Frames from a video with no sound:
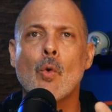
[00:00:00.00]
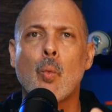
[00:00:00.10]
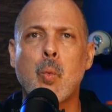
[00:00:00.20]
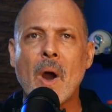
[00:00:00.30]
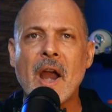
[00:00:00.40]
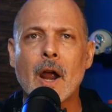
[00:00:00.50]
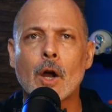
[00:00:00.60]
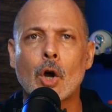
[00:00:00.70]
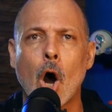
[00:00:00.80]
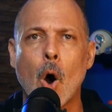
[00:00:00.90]
We're
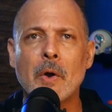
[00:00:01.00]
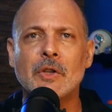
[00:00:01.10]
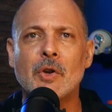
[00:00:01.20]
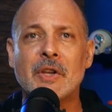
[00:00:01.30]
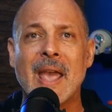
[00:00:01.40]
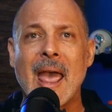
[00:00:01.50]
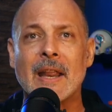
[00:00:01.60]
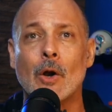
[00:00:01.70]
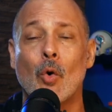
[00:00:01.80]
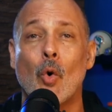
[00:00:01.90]
going to get
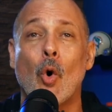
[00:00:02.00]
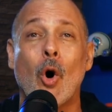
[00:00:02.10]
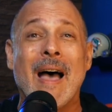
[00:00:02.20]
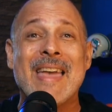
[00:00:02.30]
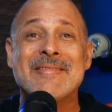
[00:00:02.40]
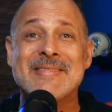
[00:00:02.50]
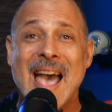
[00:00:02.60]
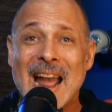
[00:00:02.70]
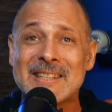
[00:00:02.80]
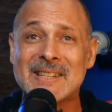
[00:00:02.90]
it all, and
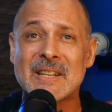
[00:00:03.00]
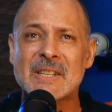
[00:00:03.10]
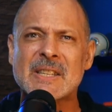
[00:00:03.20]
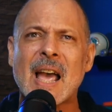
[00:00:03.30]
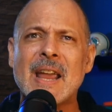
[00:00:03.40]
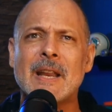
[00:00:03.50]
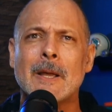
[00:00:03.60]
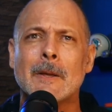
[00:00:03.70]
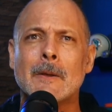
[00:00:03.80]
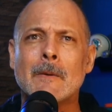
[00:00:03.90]
that's
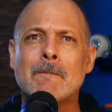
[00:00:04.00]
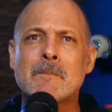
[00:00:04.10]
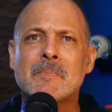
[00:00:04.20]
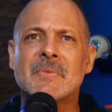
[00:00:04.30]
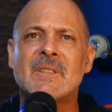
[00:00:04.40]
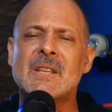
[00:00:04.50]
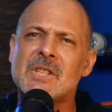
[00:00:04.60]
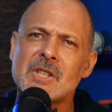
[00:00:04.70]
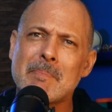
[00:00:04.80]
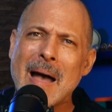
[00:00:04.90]
exciting. This
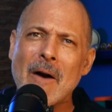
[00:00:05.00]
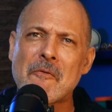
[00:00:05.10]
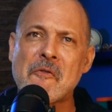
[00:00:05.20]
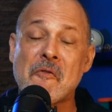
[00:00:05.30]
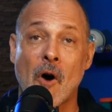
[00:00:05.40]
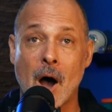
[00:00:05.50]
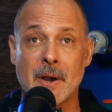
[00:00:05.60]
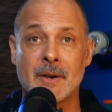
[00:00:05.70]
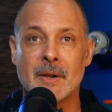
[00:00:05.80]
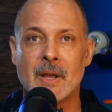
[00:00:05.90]
is about
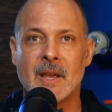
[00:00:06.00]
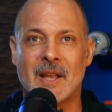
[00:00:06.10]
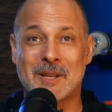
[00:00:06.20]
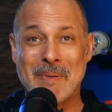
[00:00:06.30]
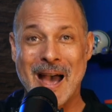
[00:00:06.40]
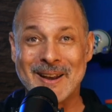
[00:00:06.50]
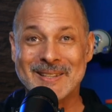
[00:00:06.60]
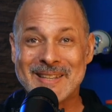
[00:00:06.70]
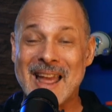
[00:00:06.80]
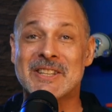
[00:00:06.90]
fun, it's about
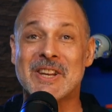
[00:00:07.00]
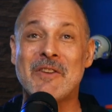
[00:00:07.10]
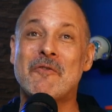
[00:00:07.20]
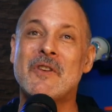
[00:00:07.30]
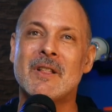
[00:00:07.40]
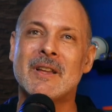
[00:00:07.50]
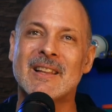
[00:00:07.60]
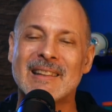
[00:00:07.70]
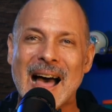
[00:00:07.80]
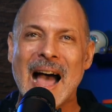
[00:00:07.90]
intensity, feeling
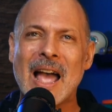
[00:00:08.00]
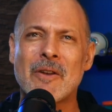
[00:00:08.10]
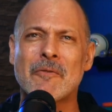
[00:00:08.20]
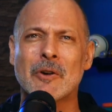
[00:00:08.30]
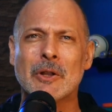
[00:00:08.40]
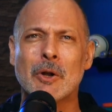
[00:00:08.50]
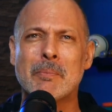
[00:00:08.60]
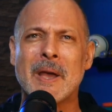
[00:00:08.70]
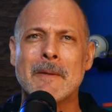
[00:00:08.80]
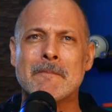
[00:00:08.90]
alive for a little
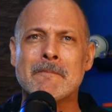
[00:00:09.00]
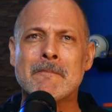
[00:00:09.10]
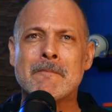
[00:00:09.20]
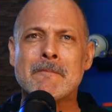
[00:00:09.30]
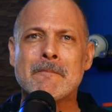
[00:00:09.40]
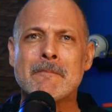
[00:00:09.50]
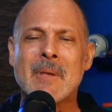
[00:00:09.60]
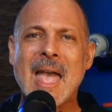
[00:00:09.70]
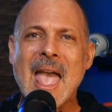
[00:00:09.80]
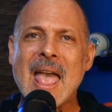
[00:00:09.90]
bit.
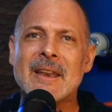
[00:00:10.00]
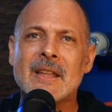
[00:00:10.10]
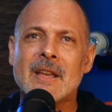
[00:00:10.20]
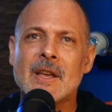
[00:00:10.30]
And